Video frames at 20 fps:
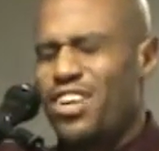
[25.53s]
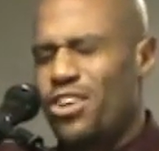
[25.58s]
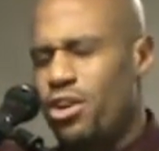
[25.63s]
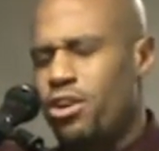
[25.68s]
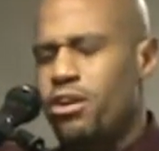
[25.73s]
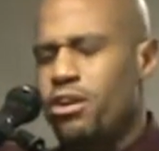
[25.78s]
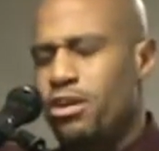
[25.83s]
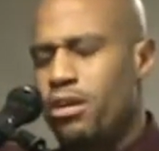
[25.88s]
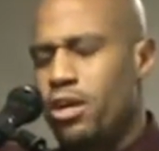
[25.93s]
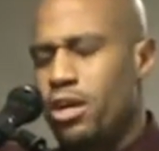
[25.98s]

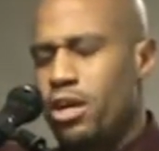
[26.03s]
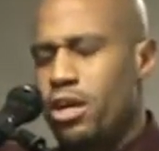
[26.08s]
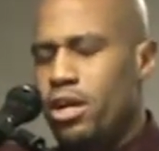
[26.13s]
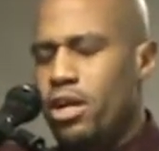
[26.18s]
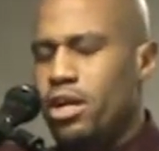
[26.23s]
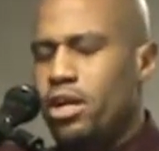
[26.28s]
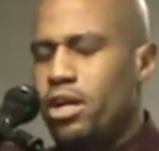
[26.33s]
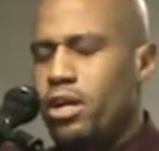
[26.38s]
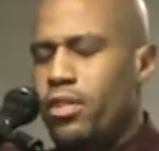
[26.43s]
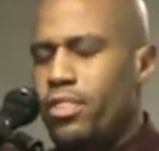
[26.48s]
You're
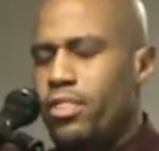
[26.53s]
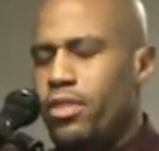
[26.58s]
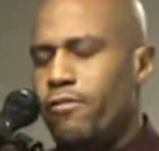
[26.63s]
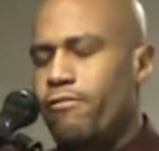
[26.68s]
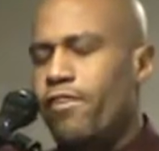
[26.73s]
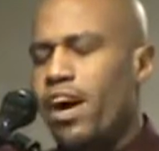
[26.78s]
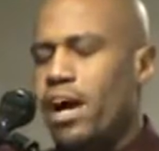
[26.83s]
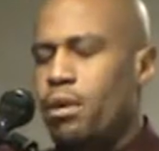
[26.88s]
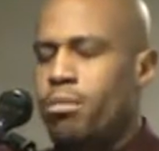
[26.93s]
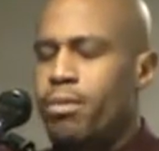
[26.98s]
the
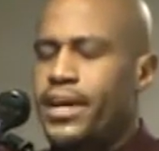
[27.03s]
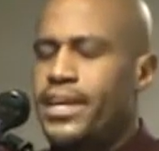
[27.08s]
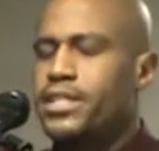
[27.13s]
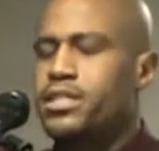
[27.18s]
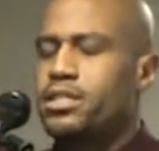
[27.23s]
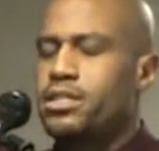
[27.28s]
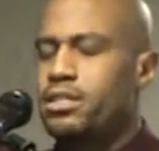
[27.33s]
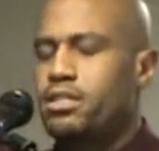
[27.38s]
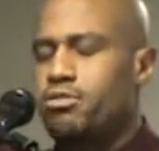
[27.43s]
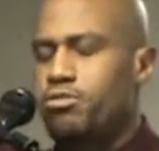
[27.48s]

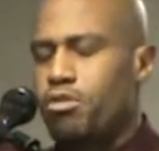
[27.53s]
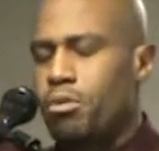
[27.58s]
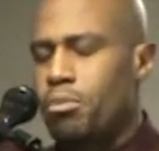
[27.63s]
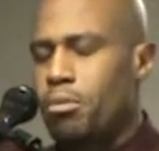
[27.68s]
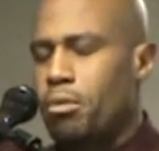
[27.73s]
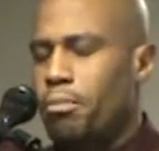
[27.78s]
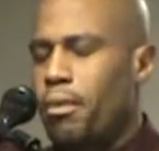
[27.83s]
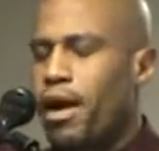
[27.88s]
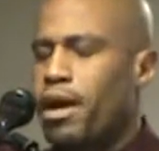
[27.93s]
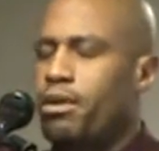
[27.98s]
vibrations from
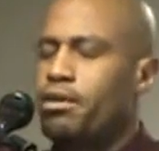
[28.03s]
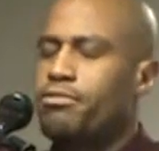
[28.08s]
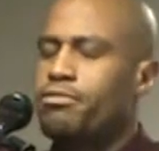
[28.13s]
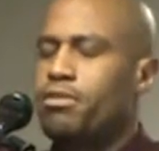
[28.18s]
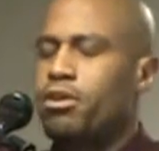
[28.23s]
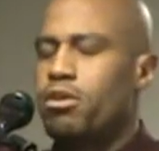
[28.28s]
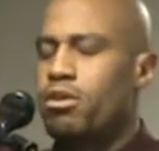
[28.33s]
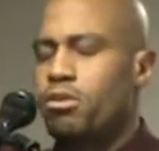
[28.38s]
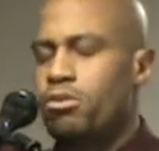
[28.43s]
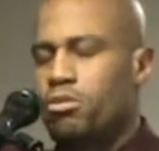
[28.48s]
the
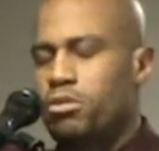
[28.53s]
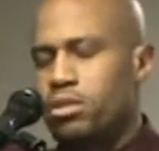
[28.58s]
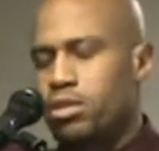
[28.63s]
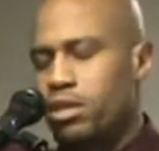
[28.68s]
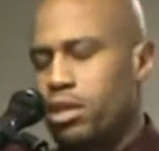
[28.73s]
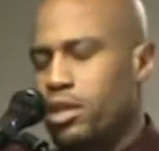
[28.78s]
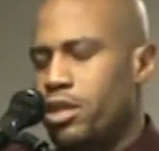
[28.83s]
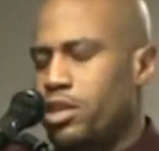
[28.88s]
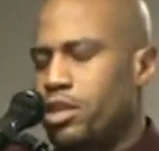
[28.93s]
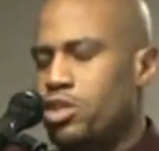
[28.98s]
microphone to
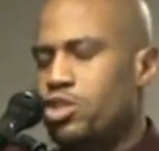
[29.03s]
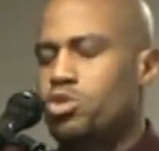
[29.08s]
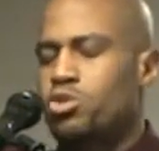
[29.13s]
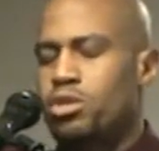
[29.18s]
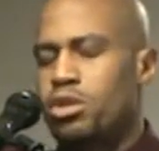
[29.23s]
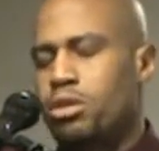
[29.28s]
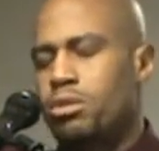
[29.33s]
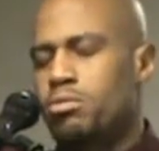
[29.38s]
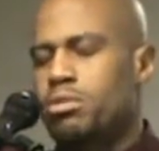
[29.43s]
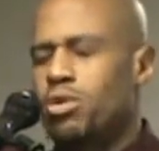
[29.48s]
their
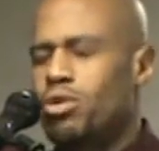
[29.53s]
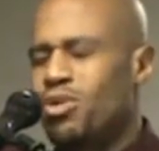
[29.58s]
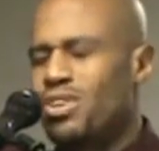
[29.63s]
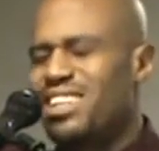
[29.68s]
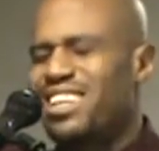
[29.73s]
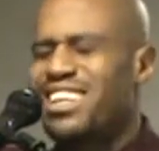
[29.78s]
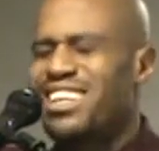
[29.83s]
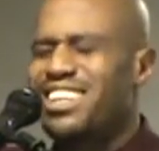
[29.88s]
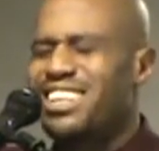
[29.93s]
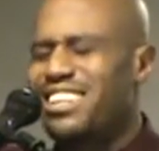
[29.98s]
eardrums,
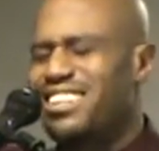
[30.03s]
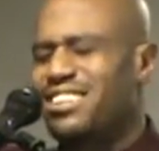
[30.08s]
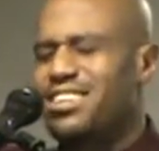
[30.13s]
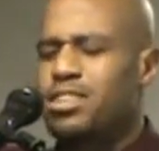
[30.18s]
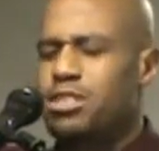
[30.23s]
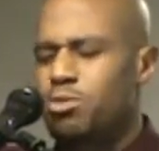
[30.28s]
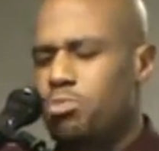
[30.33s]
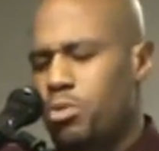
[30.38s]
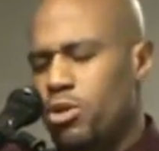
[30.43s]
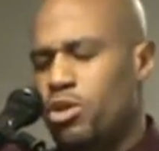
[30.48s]
Lord. Let it hit
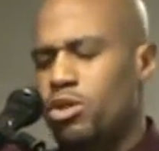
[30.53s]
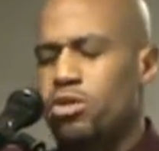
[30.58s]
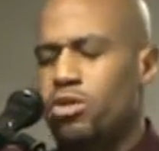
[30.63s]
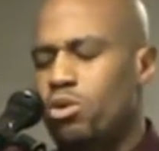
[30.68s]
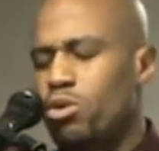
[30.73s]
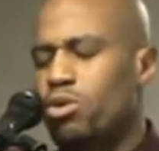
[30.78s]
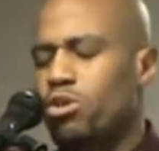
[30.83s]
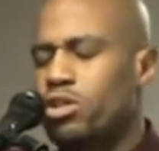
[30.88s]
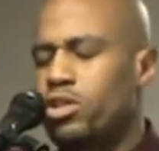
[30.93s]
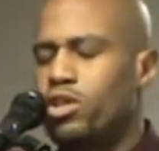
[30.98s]
their spirit,
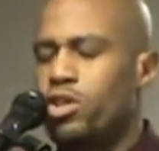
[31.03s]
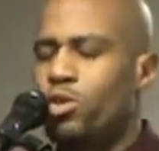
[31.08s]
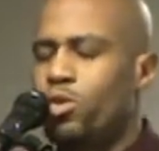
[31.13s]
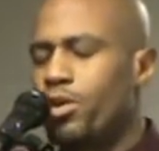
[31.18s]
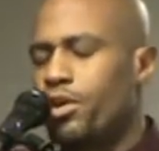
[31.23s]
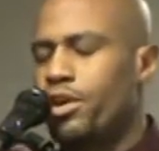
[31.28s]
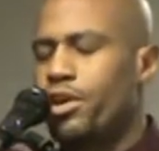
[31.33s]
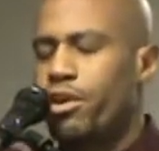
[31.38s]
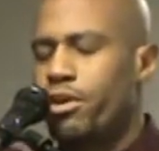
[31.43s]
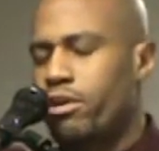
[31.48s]
Lord.
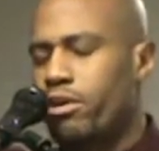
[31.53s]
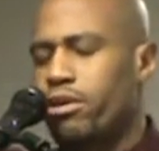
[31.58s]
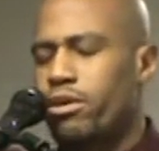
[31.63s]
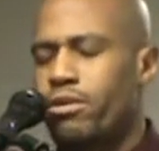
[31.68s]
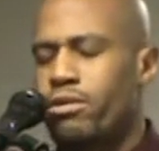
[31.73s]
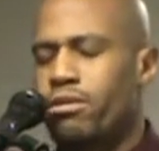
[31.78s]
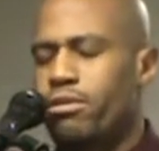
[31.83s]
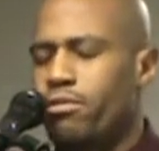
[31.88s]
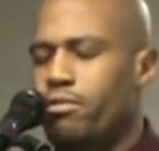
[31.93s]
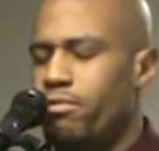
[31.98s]
You are
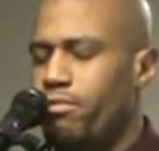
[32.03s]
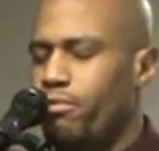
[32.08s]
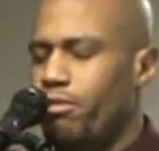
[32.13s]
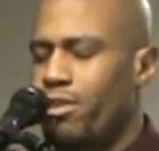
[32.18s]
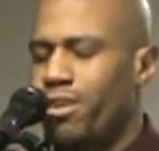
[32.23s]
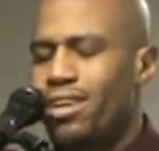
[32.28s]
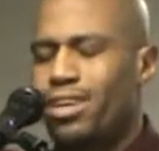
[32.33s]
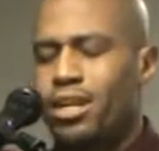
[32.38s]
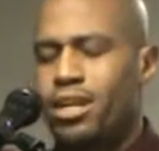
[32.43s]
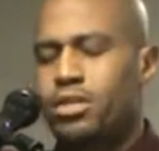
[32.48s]
here
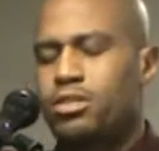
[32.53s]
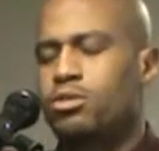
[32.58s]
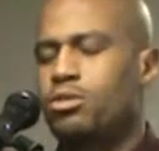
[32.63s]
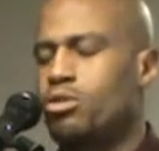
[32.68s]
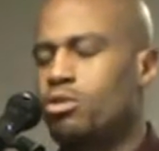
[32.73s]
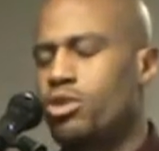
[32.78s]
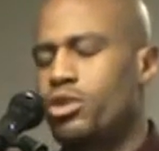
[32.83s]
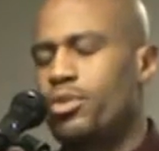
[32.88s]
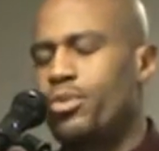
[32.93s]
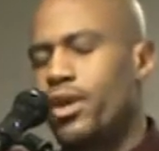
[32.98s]
for us,
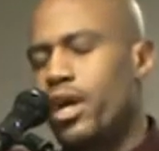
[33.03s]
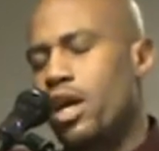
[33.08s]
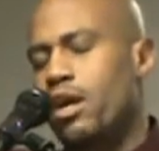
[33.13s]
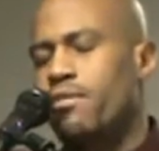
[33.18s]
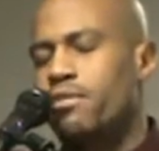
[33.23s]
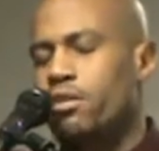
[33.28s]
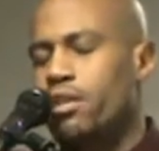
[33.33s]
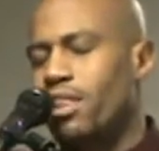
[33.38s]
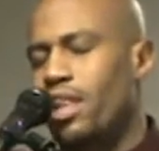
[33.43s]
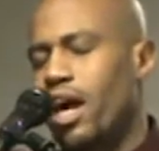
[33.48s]
Lord. You
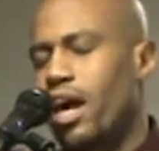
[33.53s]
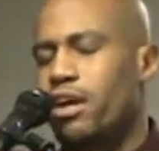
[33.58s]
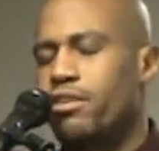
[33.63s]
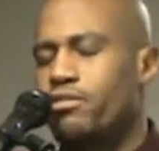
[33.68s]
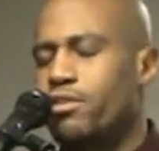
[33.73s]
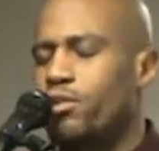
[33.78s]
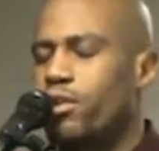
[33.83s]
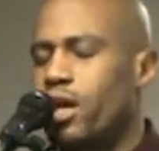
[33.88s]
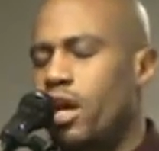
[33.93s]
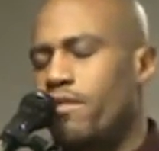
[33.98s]
gave your
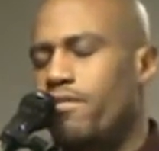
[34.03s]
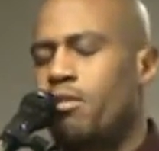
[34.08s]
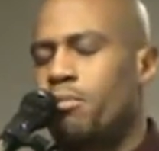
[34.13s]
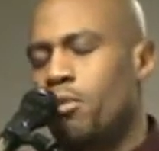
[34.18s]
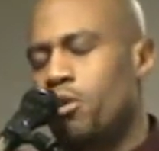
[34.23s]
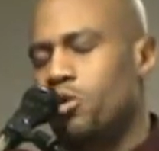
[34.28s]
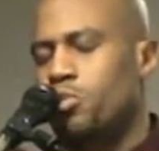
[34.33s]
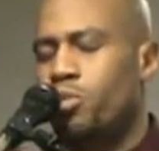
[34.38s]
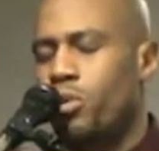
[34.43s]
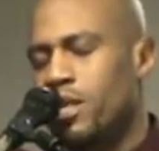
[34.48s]
life. You gave your
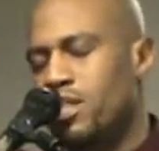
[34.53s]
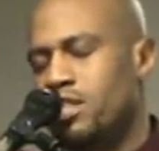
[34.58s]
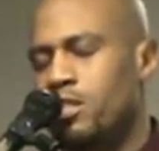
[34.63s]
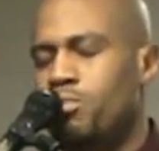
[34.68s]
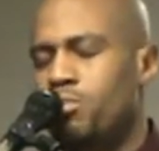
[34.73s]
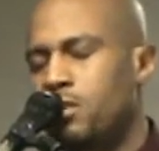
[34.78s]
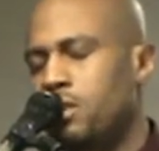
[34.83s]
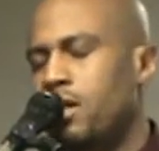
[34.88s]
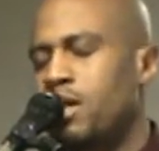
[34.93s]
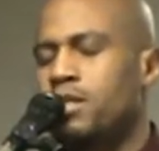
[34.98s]
most precious
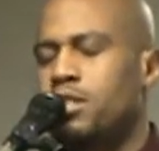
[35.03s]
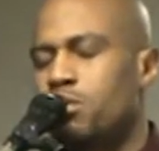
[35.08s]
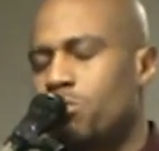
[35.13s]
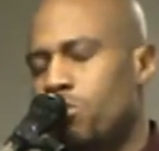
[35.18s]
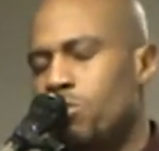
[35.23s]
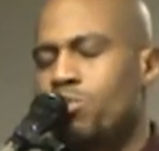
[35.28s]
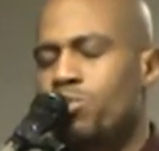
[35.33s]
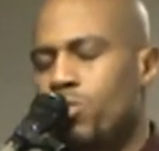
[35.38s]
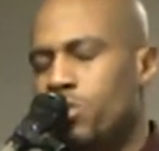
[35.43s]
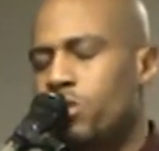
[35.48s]

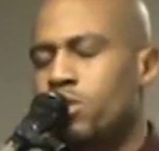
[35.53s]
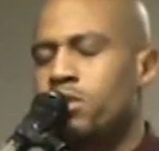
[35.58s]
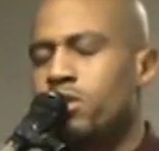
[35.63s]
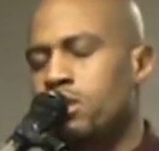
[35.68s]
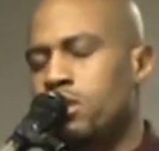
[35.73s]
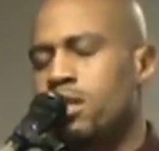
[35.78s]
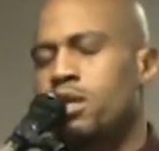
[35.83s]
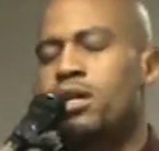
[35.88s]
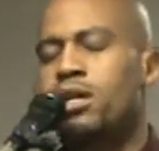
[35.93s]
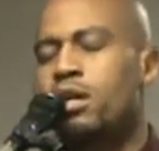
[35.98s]
possession with your
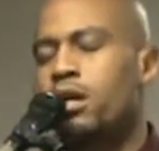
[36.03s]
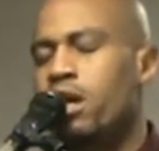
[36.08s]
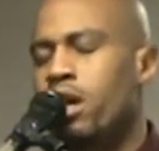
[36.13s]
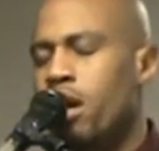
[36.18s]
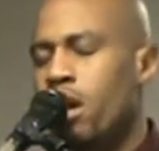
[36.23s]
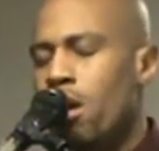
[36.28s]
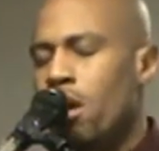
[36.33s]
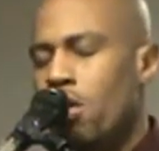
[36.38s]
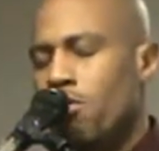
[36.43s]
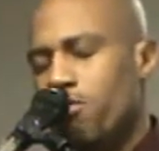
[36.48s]
son
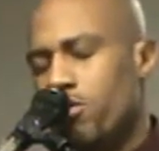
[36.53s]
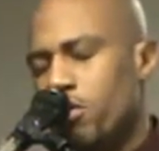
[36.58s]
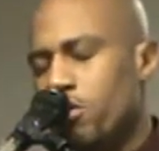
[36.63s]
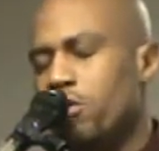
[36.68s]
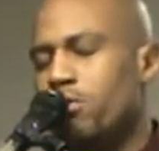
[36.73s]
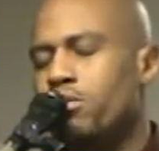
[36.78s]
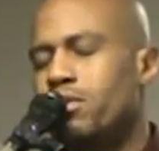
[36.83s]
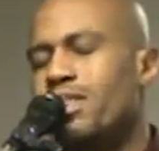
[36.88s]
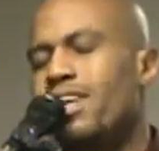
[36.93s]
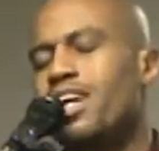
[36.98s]
for
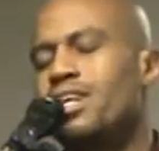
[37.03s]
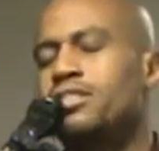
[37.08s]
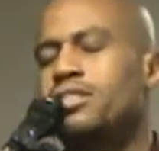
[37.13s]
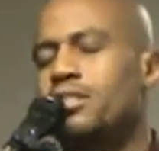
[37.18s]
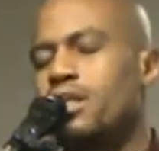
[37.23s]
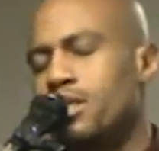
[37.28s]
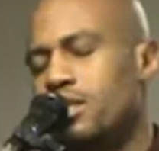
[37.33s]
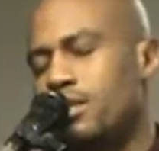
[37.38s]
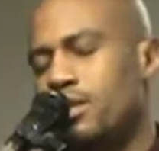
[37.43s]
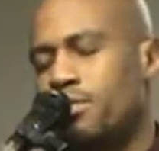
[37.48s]
your
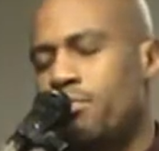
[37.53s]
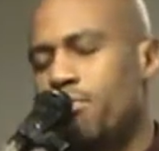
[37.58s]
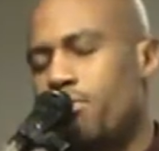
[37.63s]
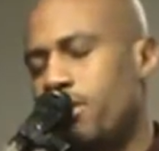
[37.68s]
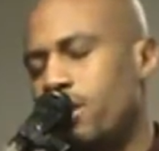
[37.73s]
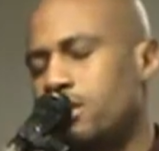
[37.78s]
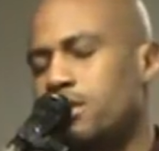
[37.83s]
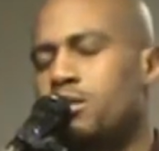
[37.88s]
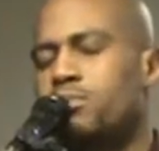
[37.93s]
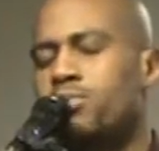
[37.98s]
next uh,
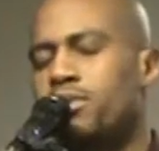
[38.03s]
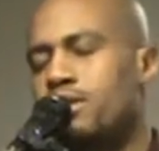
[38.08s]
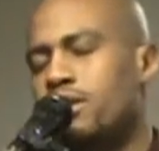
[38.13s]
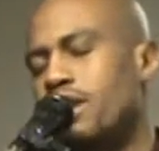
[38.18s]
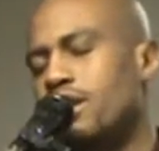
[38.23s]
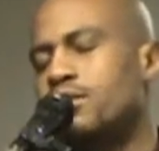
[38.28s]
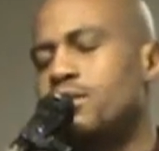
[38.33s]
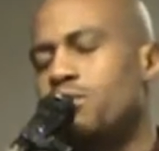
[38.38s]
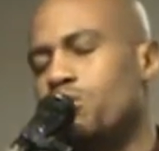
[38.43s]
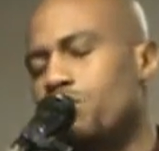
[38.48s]
impressive
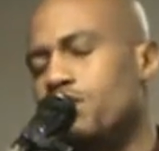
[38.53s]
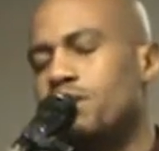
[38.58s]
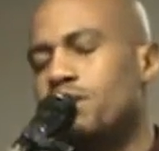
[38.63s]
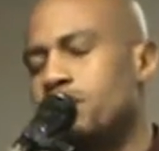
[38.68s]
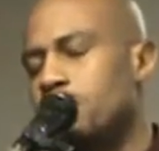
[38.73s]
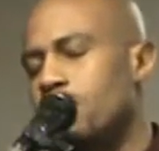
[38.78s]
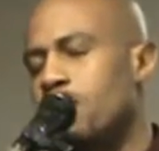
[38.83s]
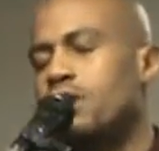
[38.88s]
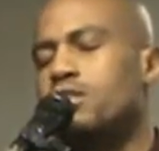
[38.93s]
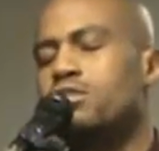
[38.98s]
possession, which
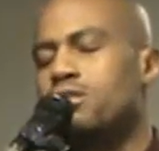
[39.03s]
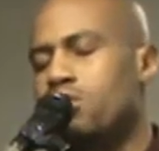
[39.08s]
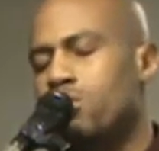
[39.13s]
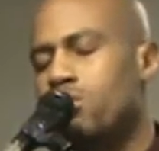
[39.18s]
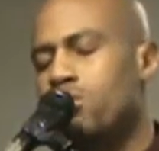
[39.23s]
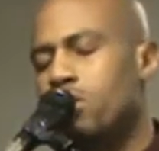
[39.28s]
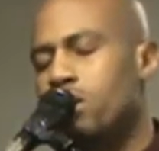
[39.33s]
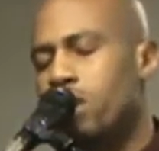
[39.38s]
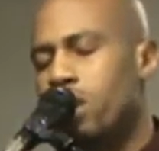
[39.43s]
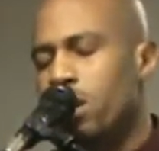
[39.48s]
is us,
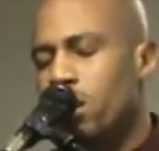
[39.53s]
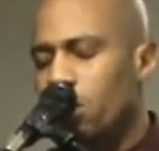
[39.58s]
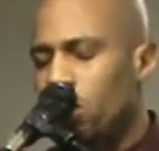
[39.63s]
Lord.